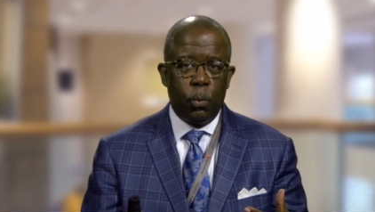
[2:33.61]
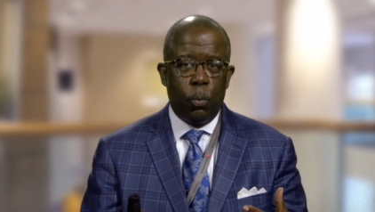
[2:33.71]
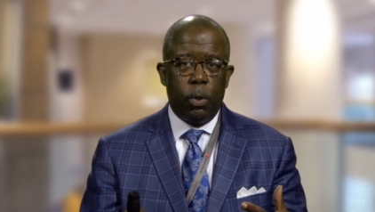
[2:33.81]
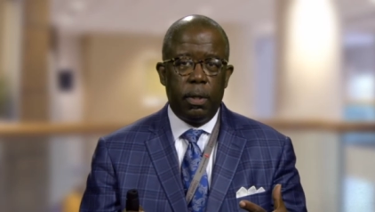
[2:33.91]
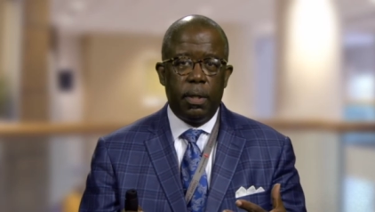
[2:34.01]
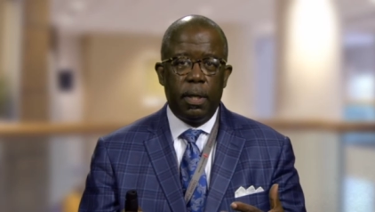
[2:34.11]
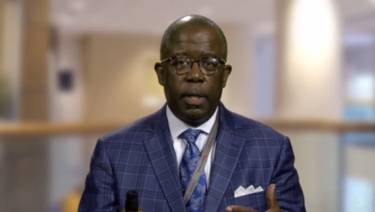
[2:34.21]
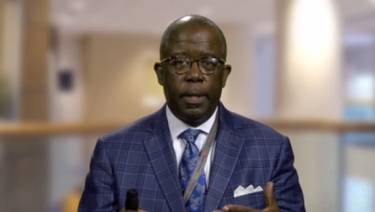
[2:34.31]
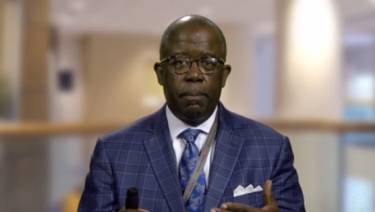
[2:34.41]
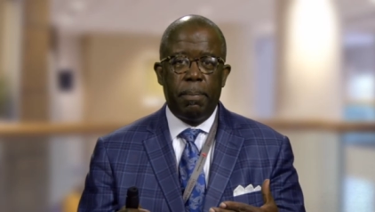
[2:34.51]
would
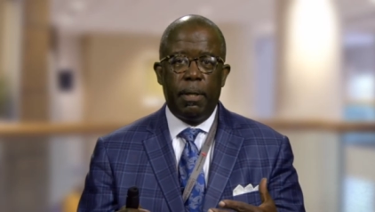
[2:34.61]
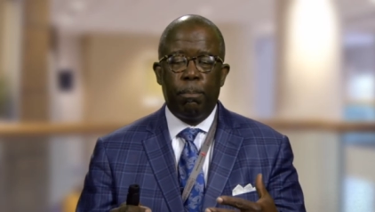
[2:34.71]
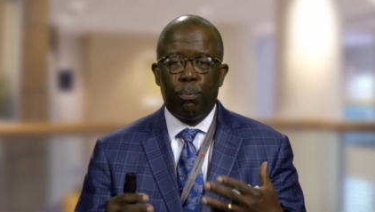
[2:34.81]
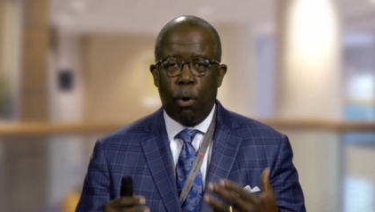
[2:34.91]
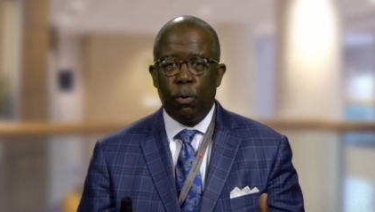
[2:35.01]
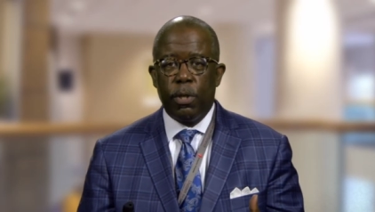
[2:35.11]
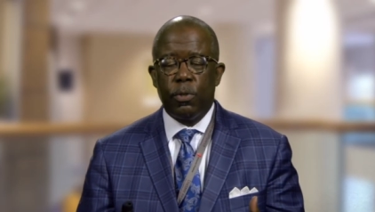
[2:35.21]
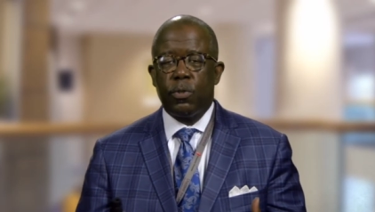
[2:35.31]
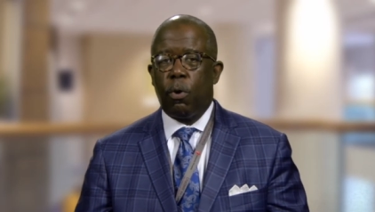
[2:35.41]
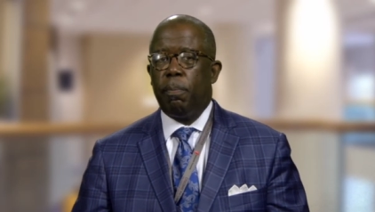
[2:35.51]
be broken
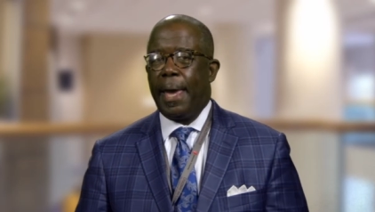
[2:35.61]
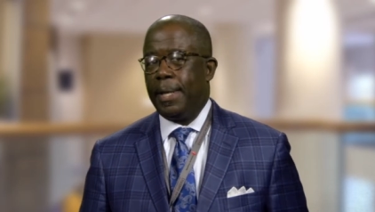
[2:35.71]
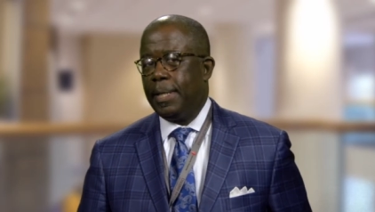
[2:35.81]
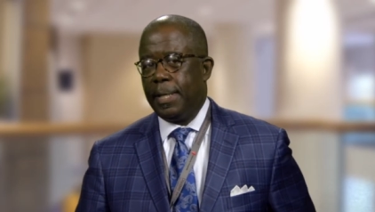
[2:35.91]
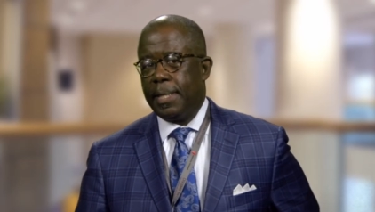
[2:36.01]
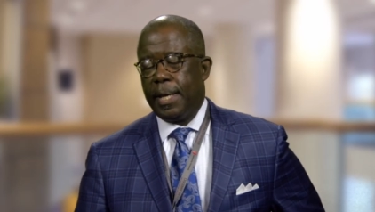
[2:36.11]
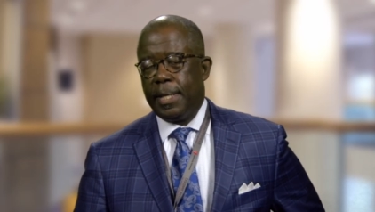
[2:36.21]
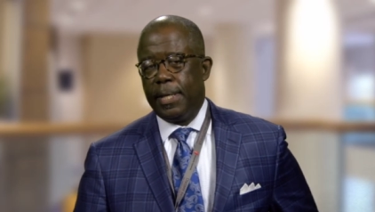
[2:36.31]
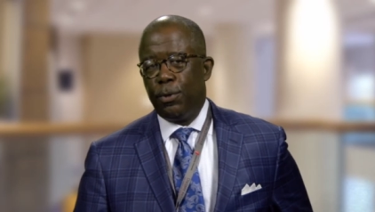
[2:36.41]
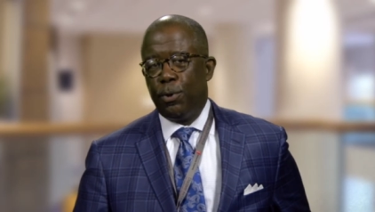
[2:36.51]
so badly that
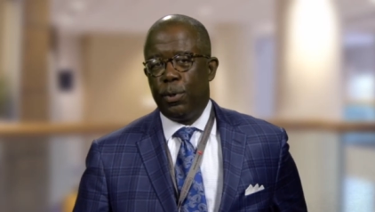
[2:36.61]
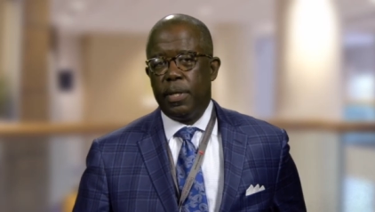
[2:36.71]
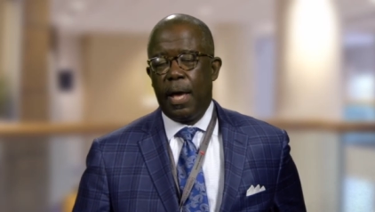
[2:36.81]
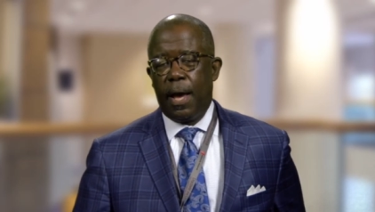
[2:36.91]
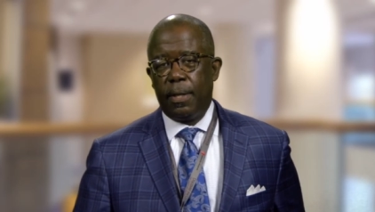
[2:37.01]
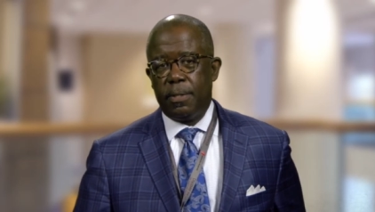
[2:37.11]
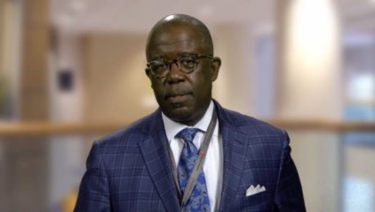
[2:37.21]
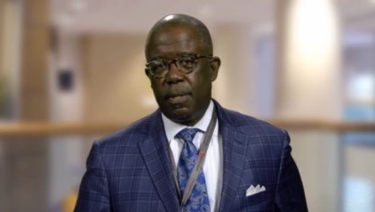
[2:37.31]
he could not